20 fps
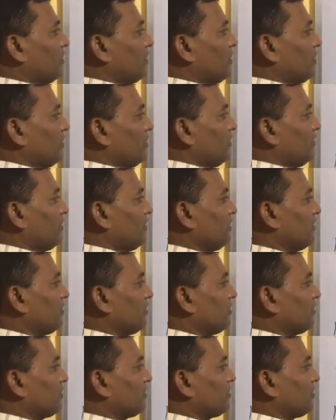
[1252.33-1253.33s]
Now leaving
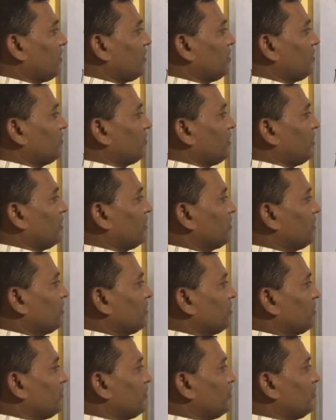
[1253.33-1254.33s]
this column and
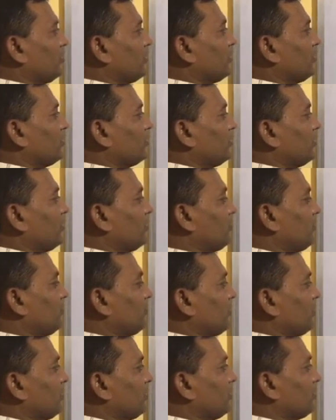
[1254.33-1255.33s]
this row, it is these
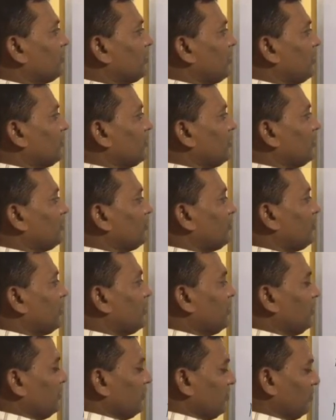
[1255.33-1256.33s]
two and these two elements.
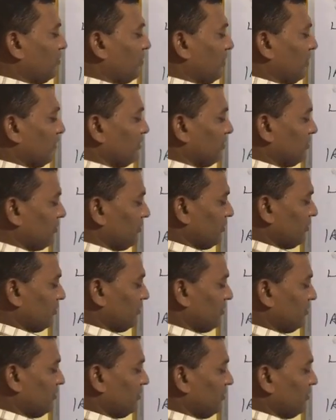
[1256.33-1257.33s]
1 into minus 2
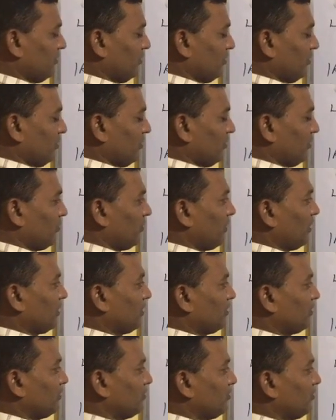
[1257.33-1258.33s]
is
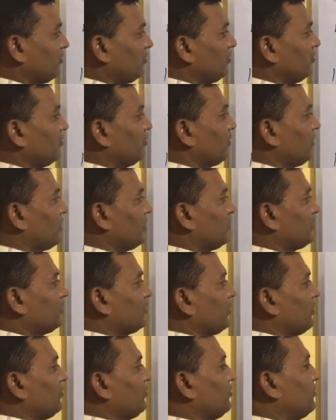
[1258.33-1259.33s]
minus 2,
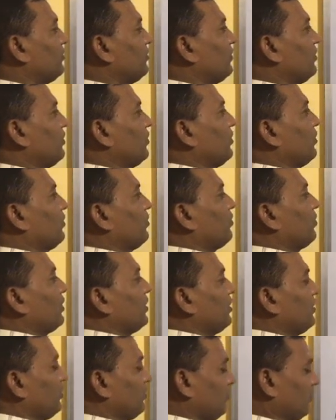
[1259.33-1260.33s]
minus of
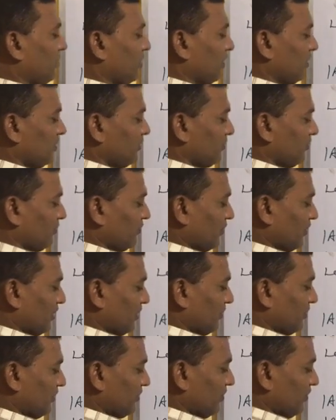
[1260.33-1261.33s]
1 into 1 is 1.